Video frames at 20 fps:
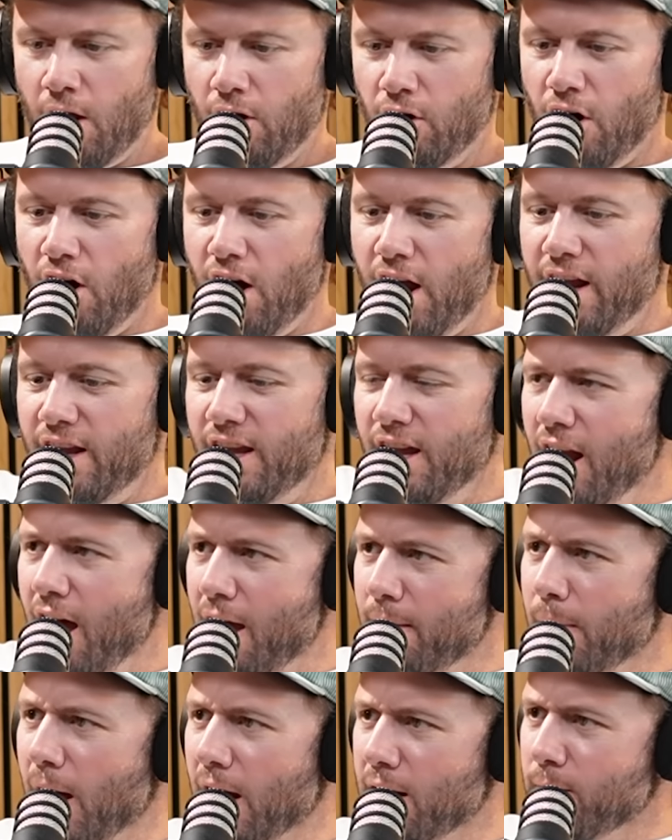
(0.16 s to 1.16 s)
Righto, g'day
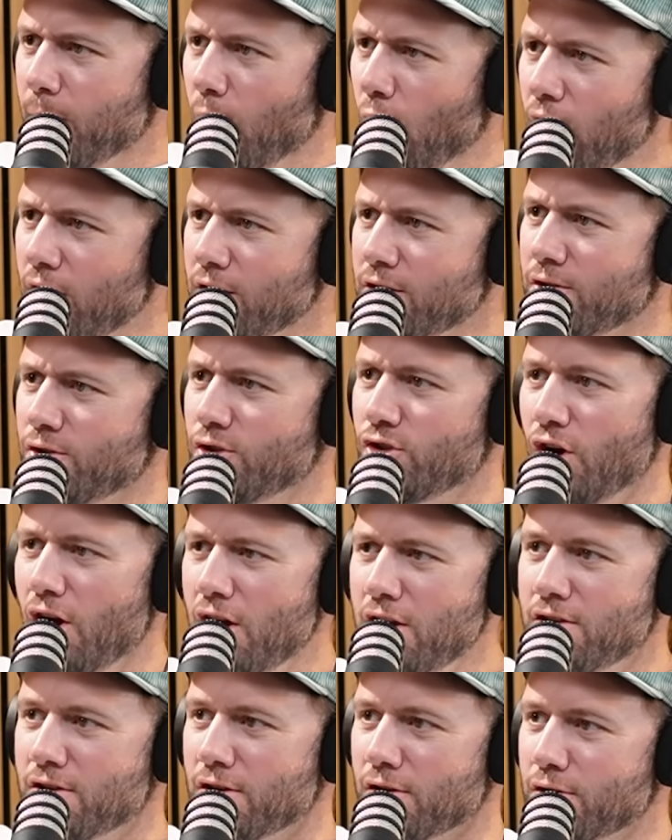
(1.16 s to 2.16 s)
Money Miners.
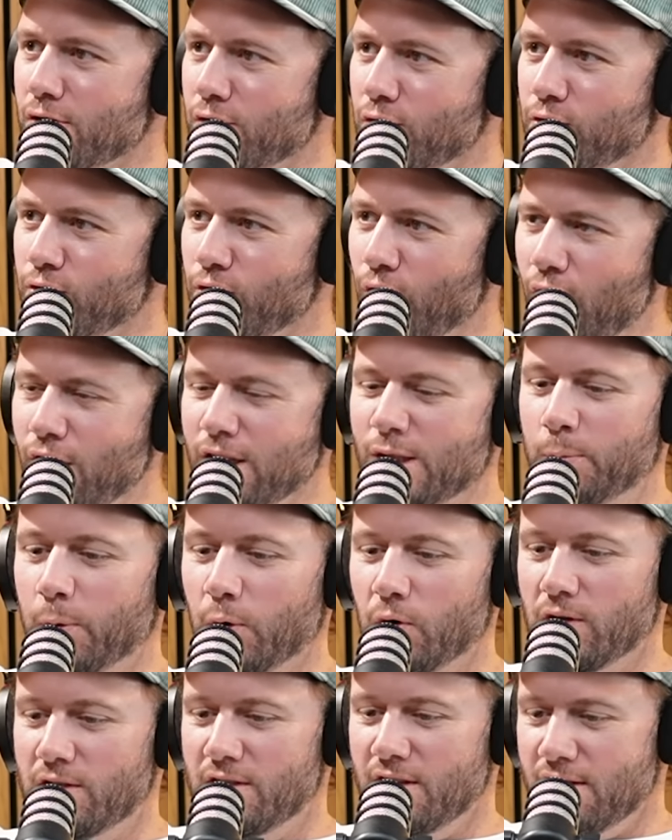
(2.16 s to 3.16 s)
Jesus Christ,
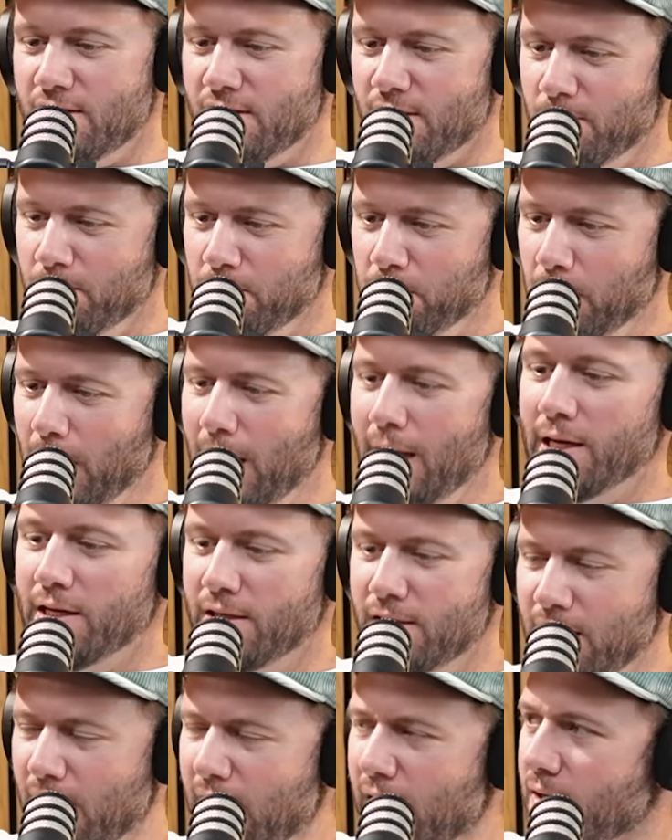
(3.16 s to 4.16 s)
boys, there's some bloody
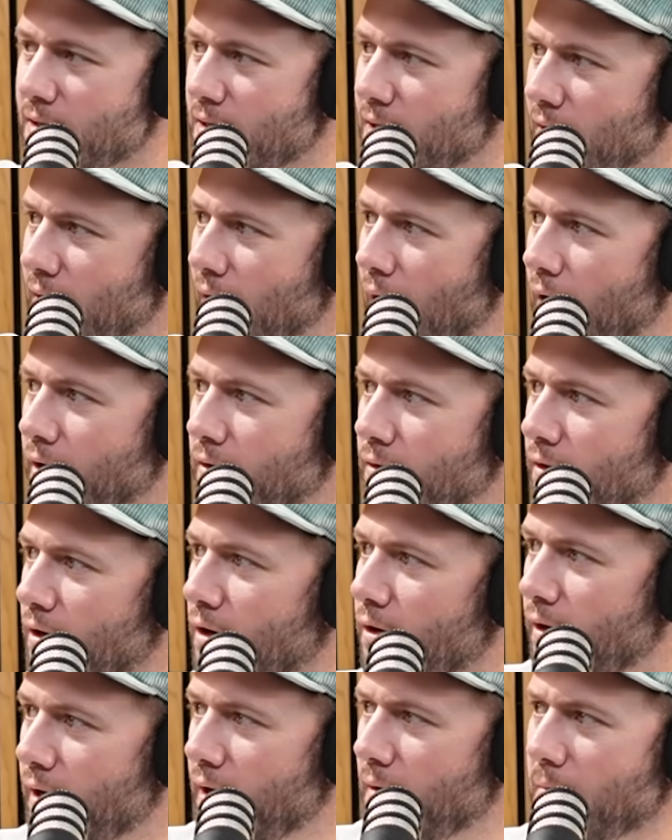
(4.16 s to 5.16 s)
tickets to go through here.